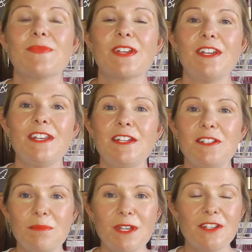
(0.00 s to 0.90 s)
you need
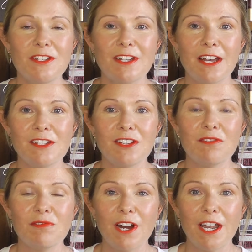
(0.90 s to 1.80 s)
to be sat in the
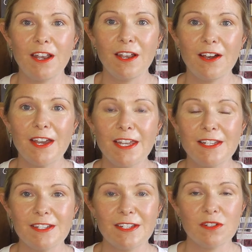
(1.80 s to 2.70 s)
right
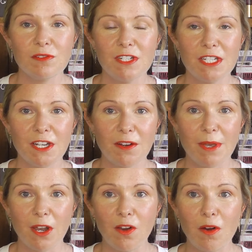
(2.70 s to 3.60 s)
light. It's obviously going to
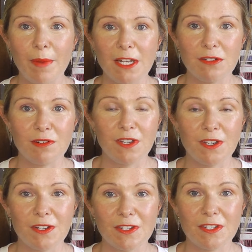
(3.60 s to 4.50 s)
be a lot better if you
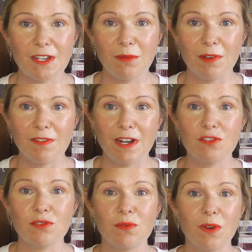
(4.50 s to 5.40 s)
can sit with
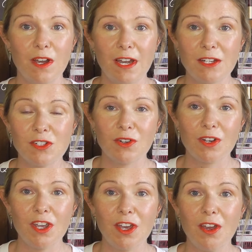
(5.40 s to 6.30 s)
natural light
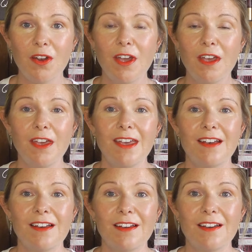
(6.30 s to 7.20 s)
on you.
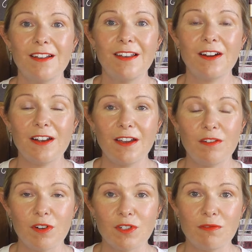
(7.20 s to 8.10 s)
Luckily
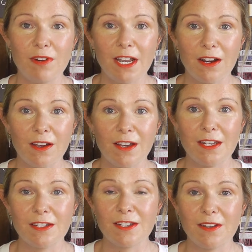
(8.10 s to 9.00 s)
I've got a ring
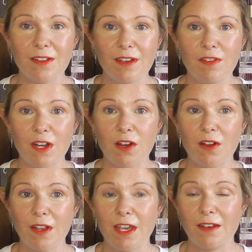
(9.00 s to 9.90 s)
light, so that if I
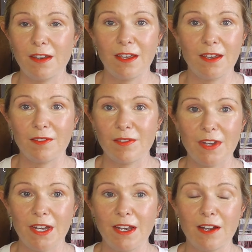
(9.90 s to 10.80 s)
can't get near
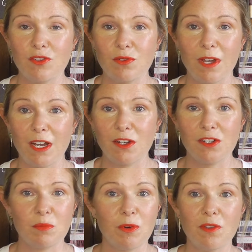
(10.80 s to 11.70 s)
any natural light I can
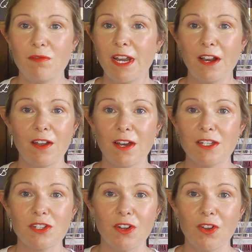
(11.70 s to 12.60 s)
just put the ring
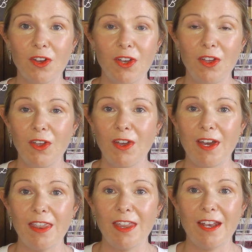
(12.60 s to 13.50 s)
light on,
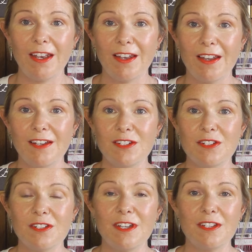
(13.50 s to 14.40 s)
and then
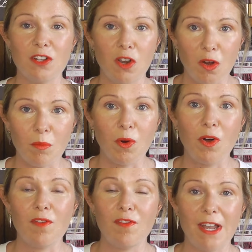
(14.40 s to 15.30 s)
it's a lot
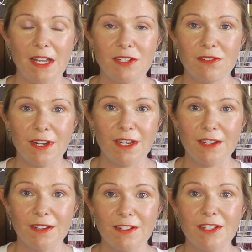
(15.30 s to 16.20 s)
more flattering
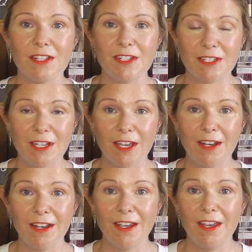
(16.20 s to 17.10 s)
to the
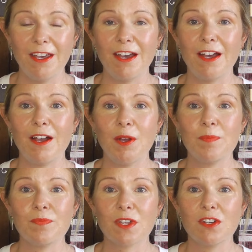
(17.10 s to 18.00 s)
skin.
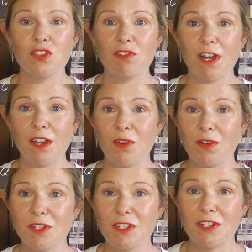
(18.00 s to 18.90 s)
Try
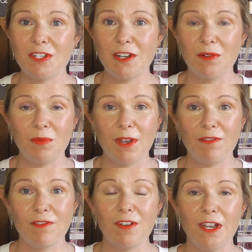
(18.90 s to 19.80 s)
not to sit
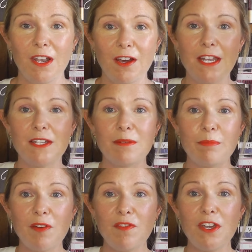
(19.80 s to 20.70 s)
with lights
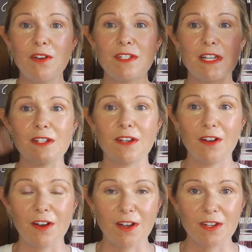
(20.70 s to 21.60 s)
above you because that's going to
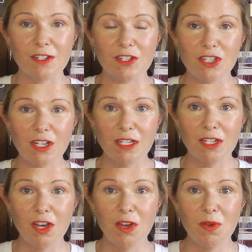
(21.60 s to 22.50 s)
cast
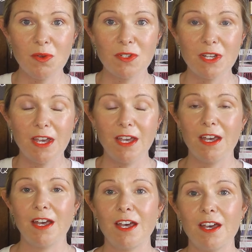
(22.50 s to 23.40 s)
shadows.
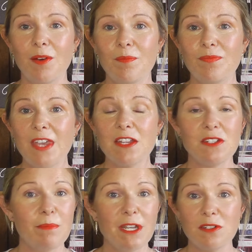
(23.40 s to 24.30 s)
So
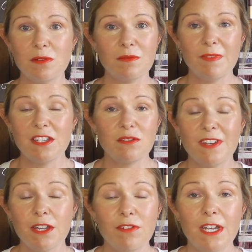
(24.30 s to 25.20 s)
the best
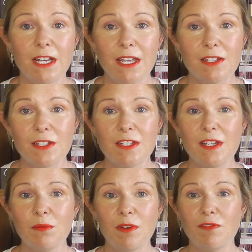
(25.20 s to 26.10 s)
thing really is to
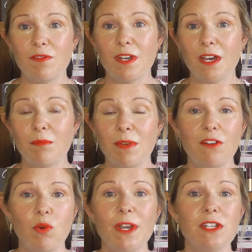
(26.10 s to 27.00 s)
sit with
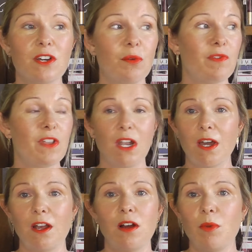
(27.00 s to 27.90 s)
near a window with the
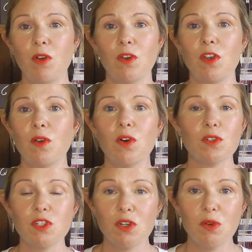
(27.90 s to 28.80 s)
light coming on you,
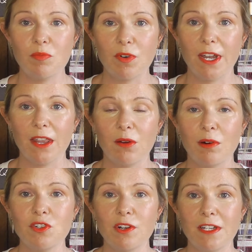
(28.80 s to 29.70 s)
not too bright though.
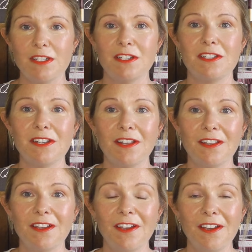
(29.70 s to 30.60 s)
I've tried sitting in
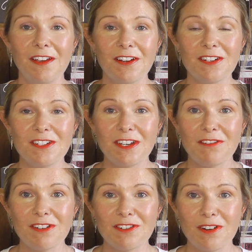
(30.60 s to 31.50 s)
the
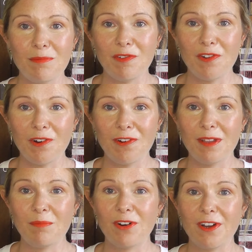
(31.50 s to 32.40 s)
conservatory before and
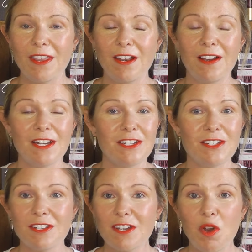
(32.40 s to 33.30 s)
the light is
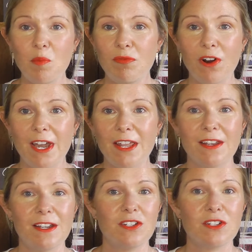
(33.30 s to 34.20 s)
so bright that